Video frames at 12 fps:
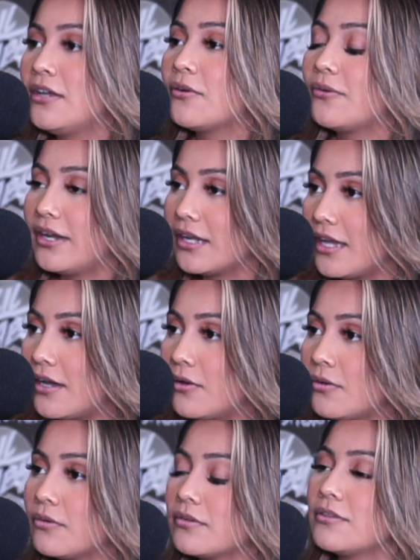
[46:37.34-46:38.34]
right
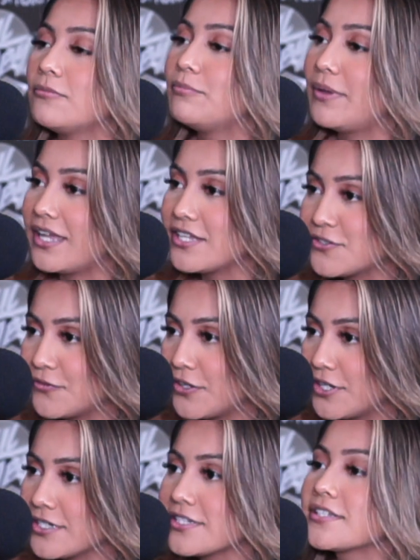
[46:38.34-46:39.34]
now, Bay's
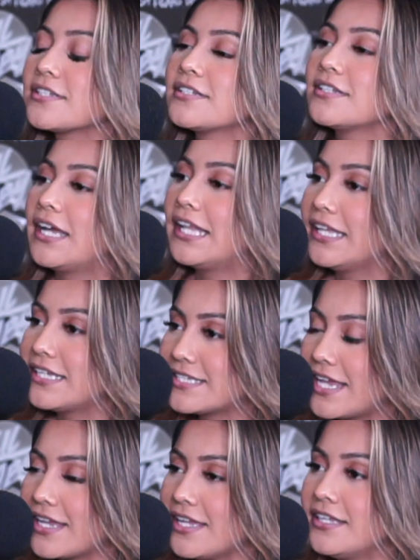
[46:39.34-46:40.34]
first, LA
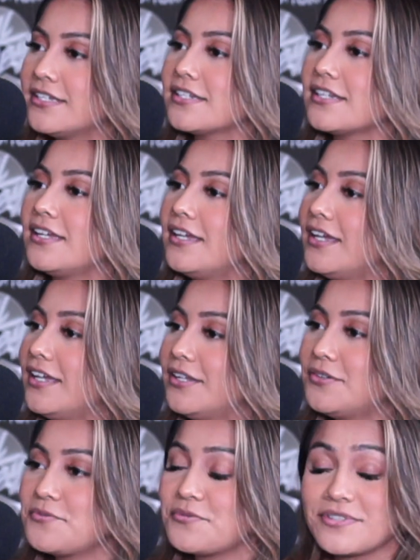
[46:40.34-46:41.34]
second, and
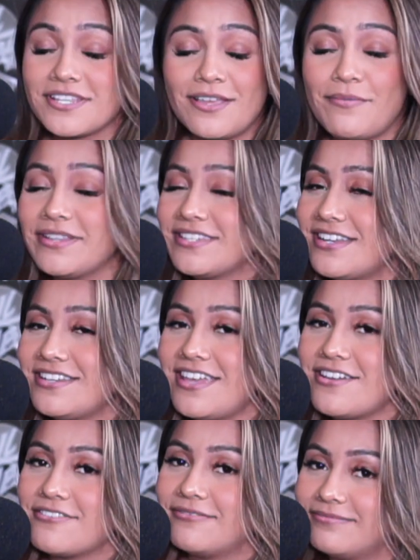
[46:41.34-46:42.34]
we'll see about San Diego.